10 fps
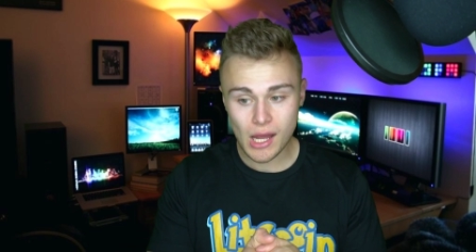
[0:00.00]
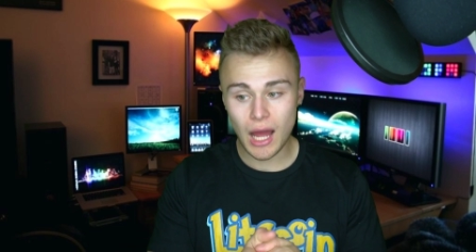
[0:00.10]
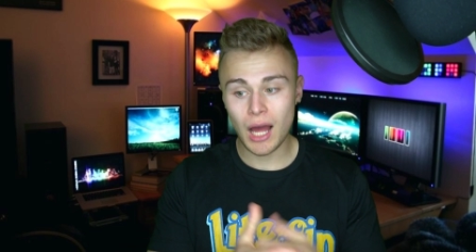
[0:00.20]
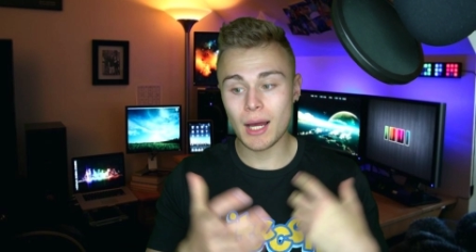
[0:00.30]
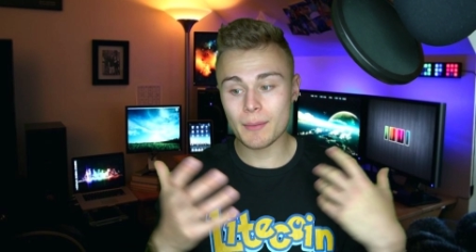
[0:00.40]

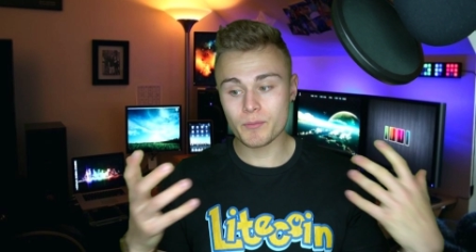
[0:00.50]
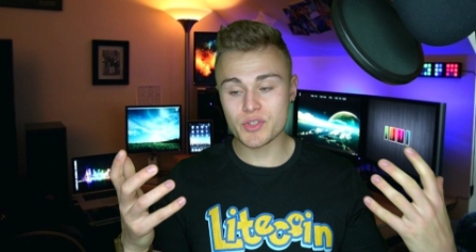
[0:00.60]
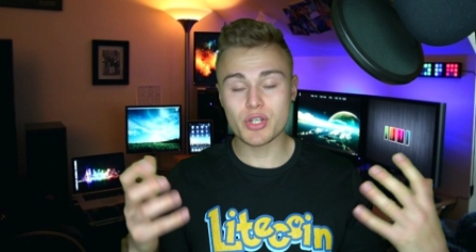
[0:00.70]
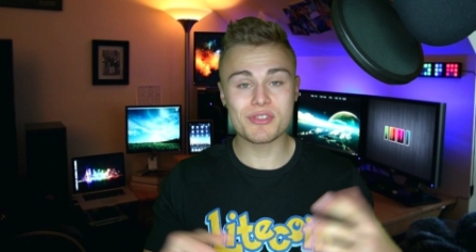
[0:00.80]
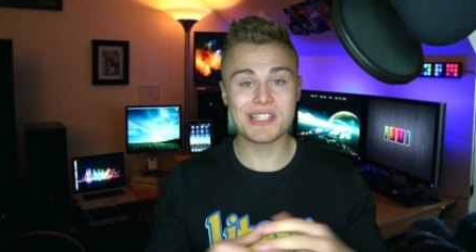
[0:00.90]

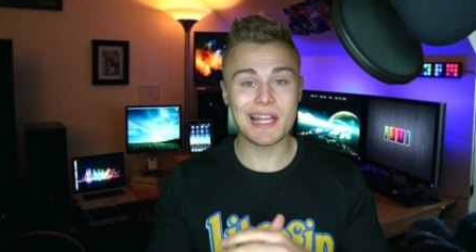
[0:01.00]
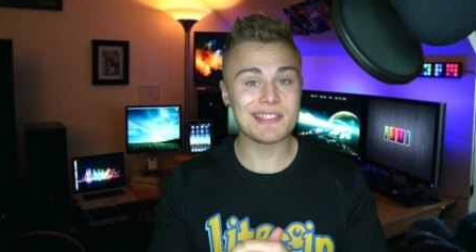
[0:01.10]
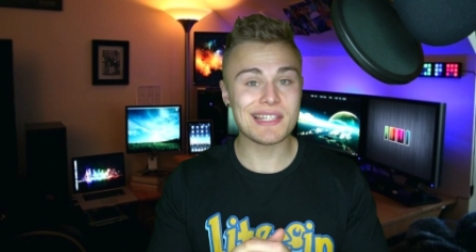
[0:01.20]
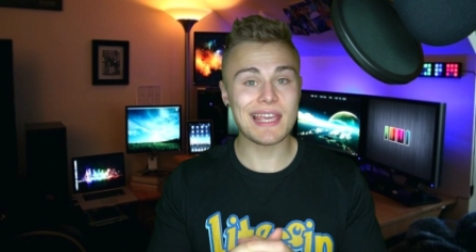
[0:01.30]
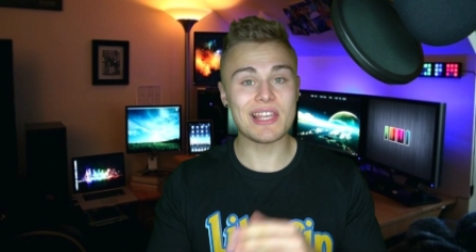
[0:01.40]
um, two
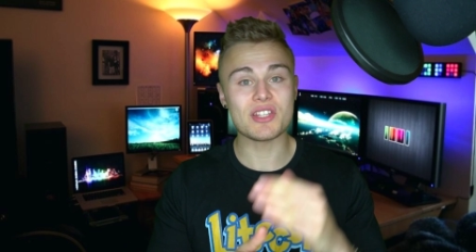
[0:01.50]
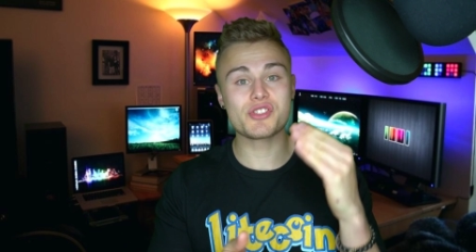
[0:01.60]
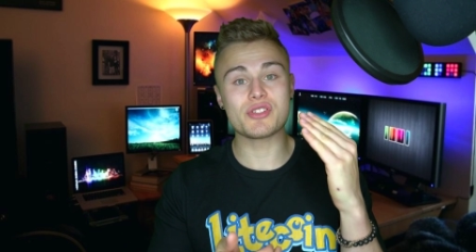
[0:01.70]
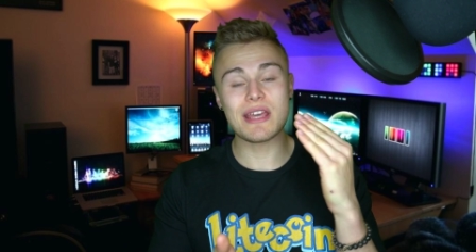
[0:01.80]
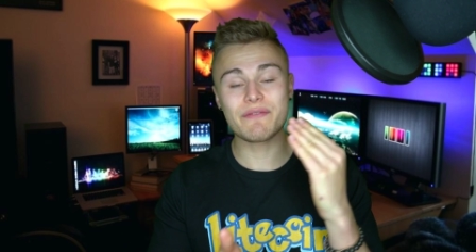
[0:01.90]
cents
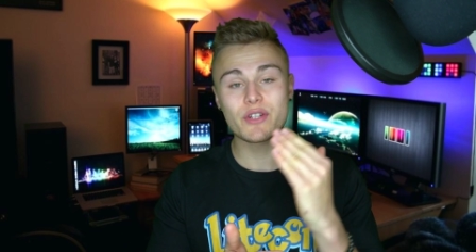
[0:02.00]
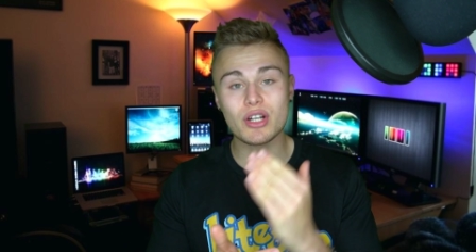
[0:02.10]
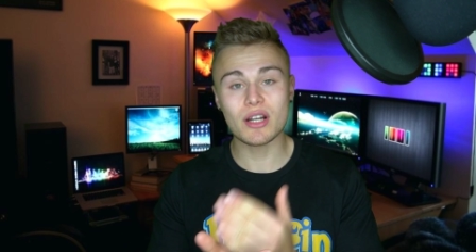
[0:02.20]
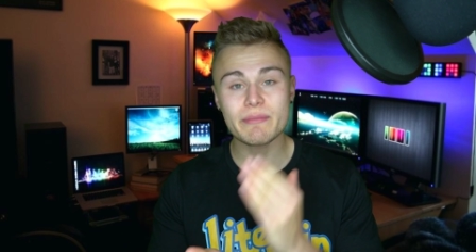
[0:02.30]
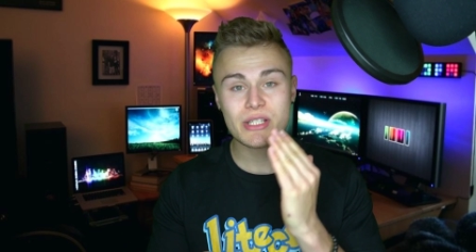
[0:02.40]
is if you're
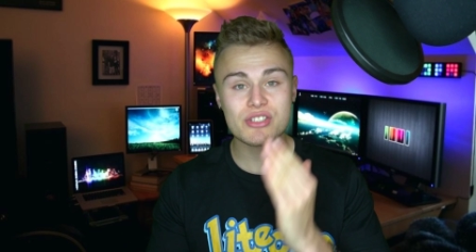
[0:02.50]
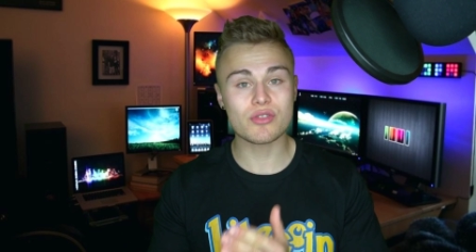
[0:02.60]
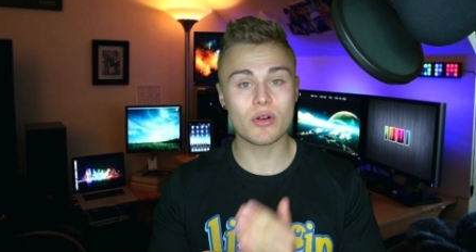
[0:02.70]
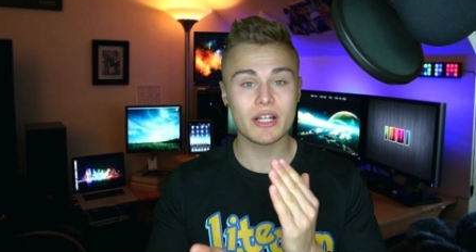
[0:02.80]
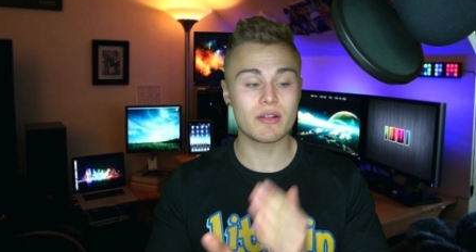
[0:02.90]
going to be
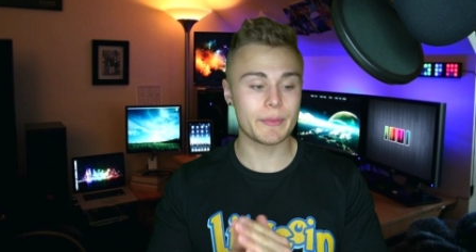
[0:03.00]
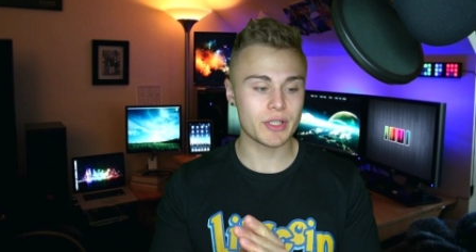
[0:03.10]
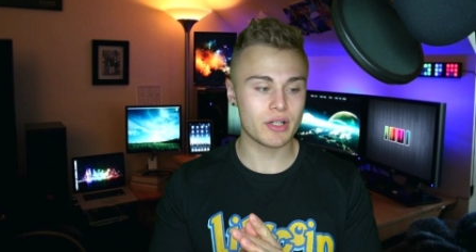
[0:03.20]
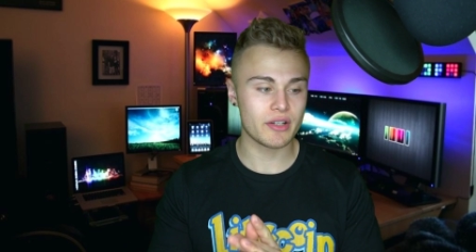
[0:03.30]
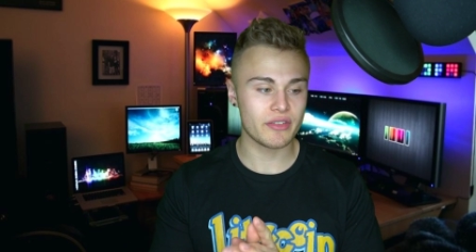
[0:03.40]
storing
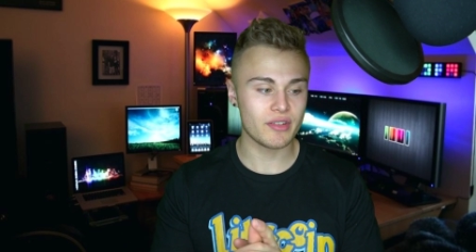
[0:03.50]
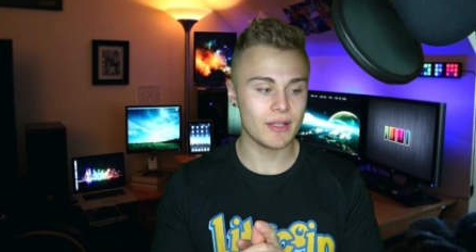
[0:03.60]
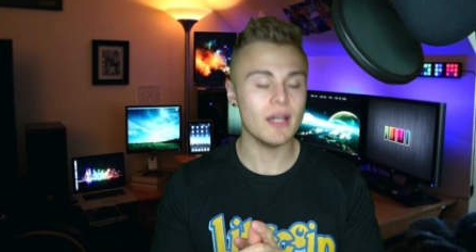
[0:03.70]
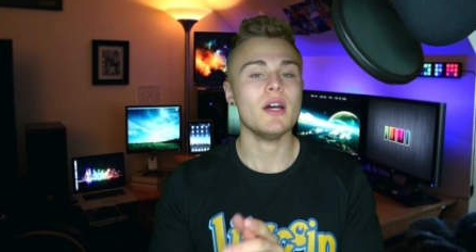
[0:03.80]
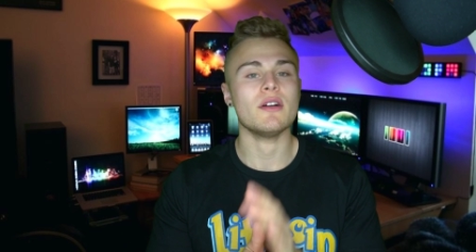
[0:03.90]

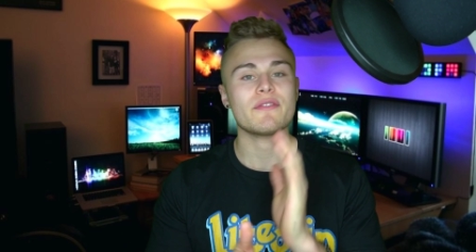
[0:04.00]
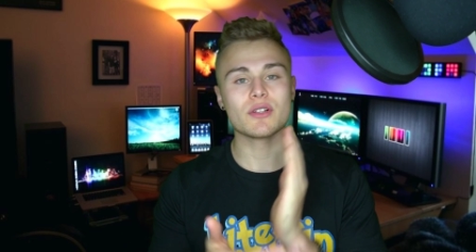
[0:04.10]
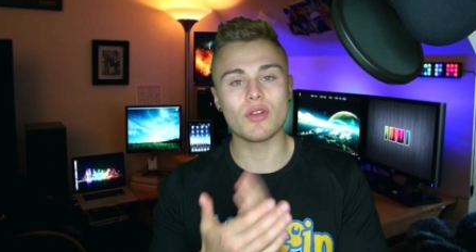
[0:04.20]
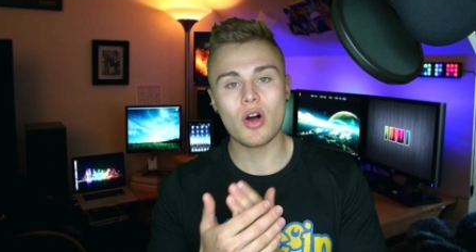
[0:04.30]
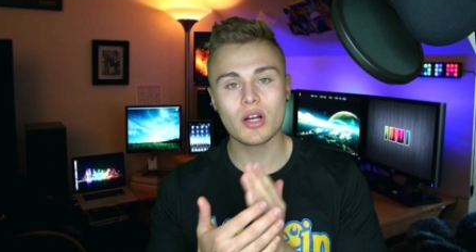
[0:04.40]
cryptocurrency
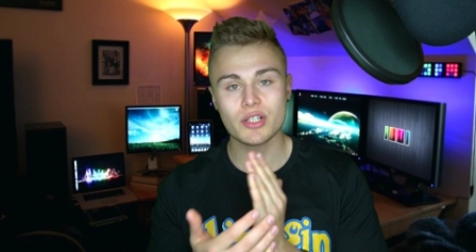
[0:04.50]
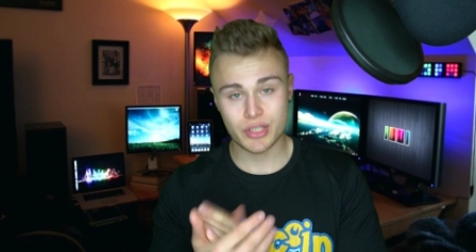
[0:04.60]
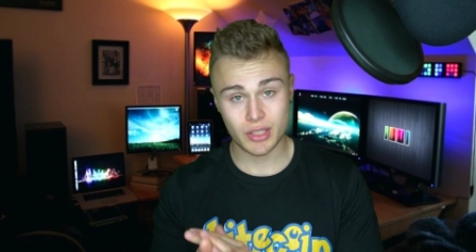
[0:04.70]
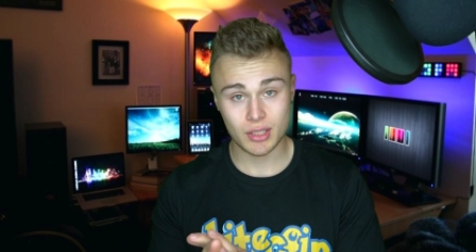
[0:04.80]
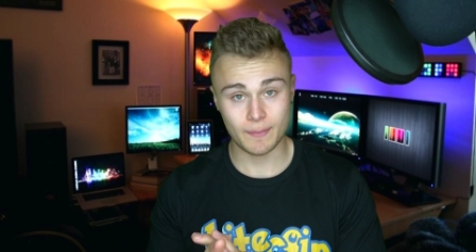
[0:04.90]
for long
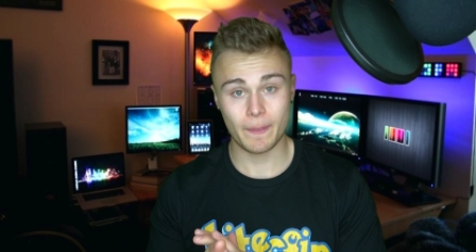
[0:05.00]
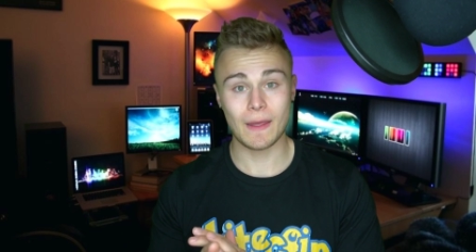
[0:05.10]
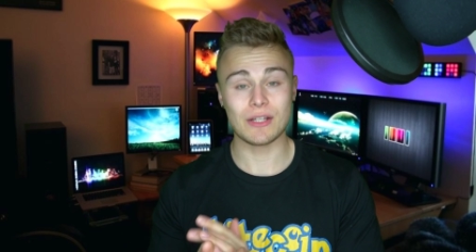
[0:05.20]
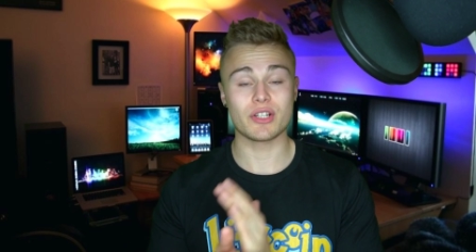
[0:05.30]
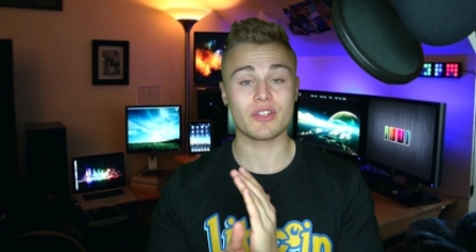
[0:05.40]
term
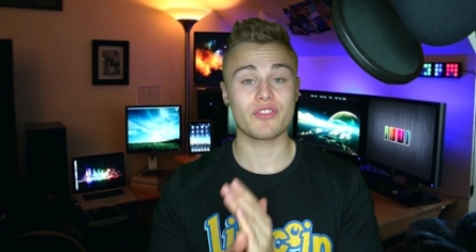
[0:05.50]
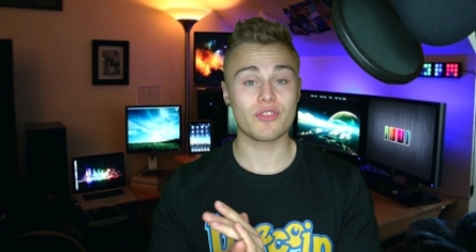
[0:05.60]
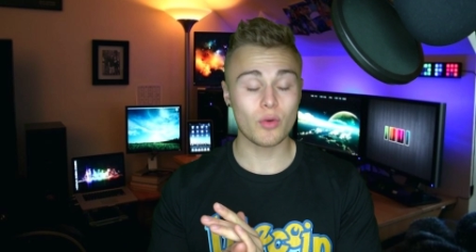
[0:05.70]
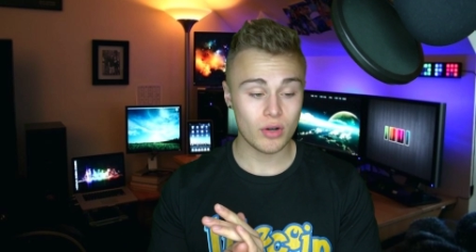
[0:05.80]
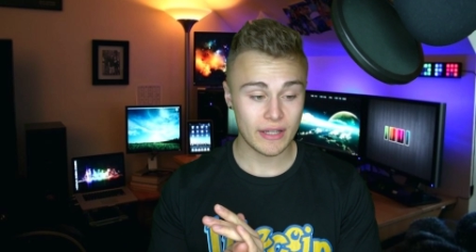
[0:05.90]
and you're going to
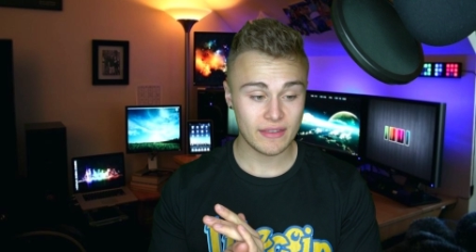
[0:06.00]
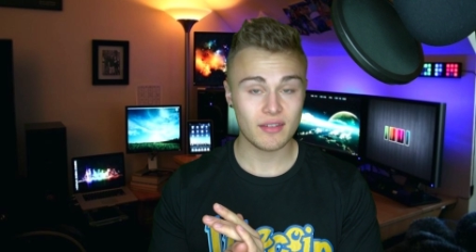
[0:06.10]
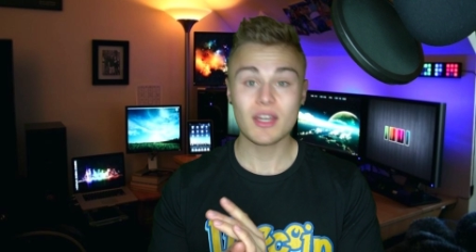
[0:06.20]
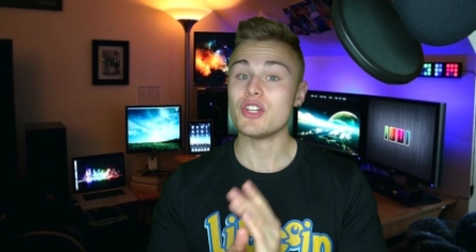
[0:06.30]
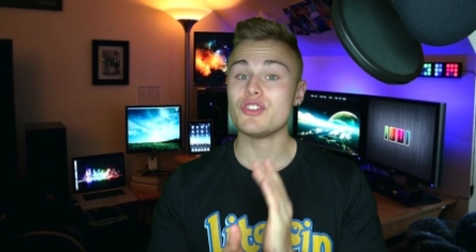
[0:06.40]
store
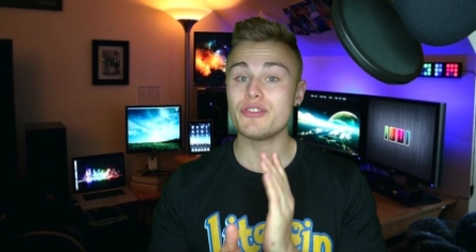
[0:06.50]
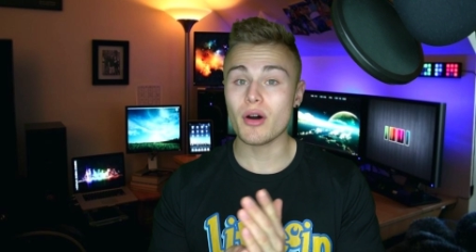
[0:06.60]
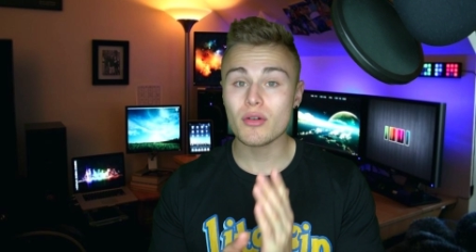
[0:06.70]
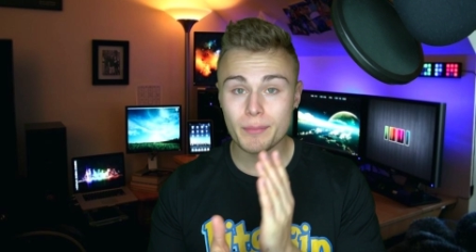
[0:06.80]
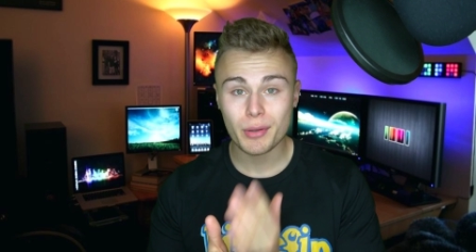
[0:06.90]
it
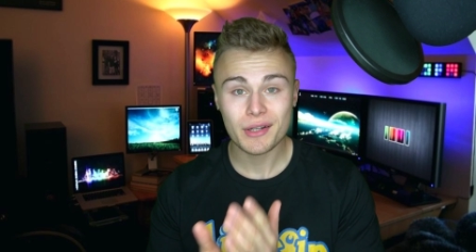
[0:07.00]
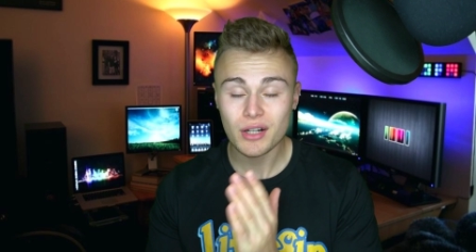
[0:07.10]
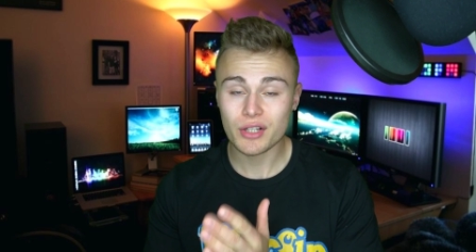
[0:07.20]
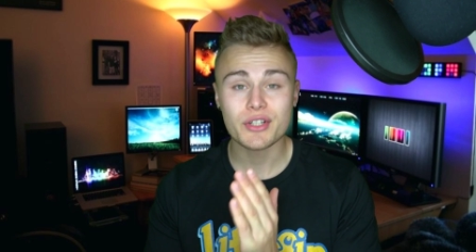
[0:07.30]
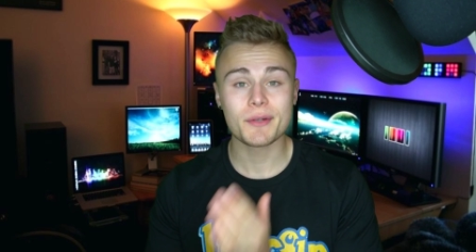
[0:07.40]
don't put
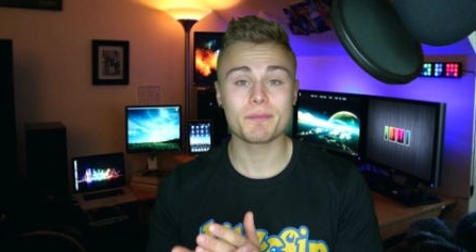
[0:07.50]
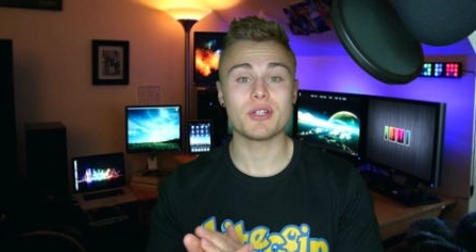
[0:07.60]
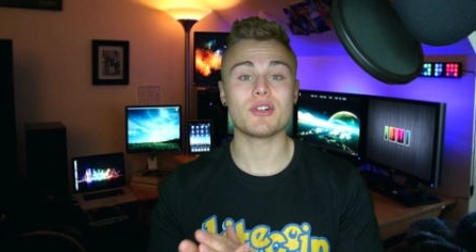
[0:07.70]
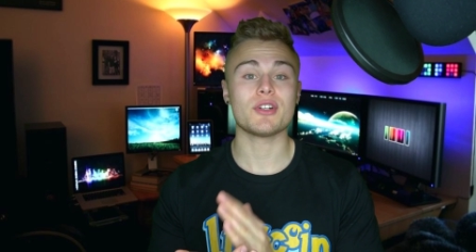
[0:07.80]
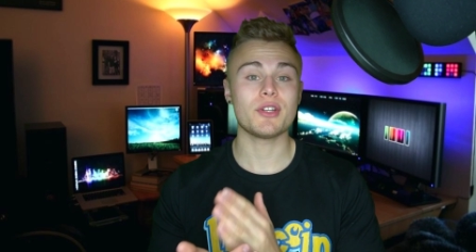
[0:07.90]
it on your computer.